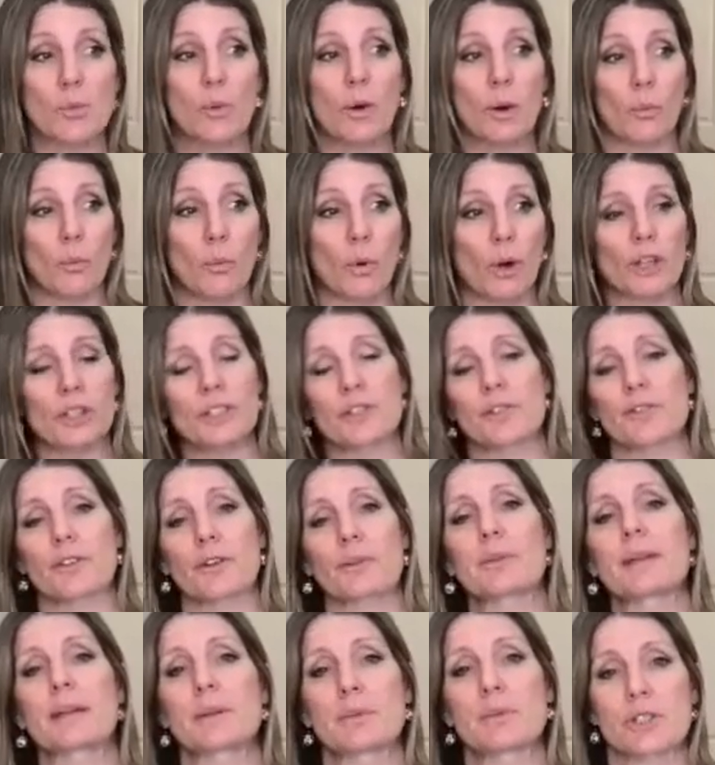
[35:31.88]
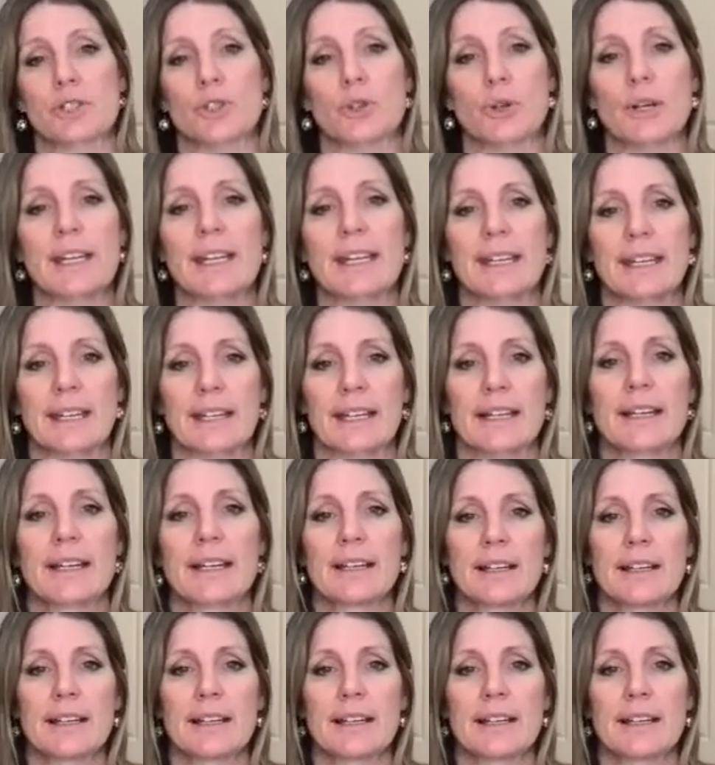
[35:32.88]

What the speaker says: what worked for me with drinking